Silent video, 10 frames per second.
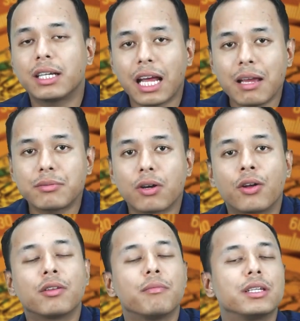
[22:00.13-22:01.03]
types on
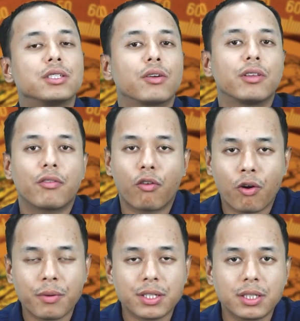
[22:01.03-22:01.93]
the basis of their
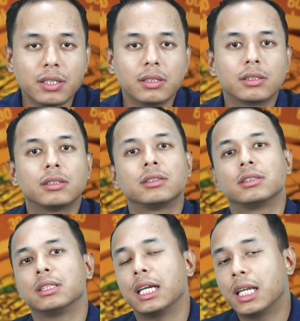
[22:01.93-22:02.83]
formation:
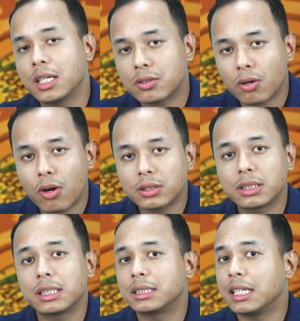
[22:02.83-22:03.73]
igneous rocks,
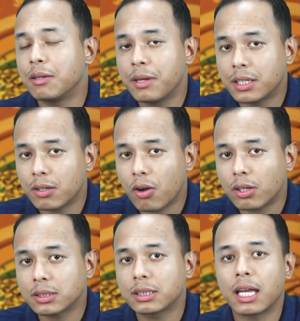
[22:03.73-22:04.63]
sedimentary
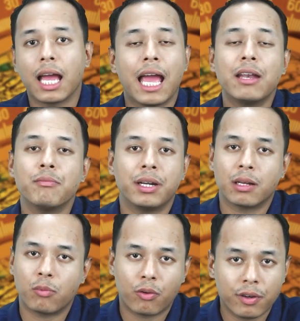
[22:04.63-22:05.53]
rocks, and
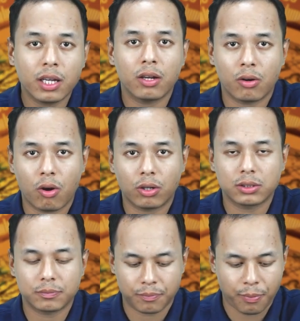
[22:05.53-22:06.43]
metamorphic rocks.
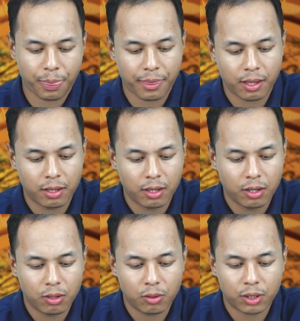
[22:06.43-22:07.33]

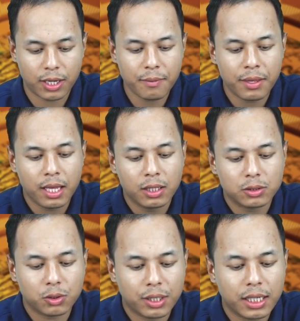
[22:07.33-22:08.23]
Okay,
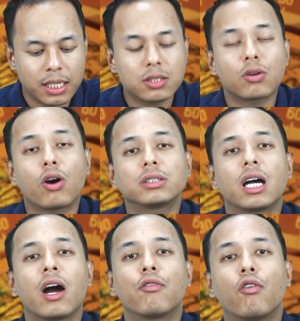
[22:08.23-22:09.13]
so igneous rocks
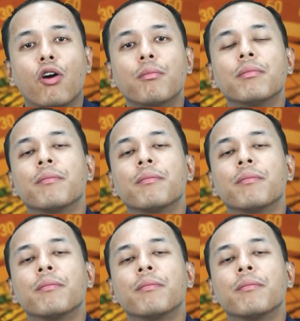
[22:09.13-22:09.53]
are formed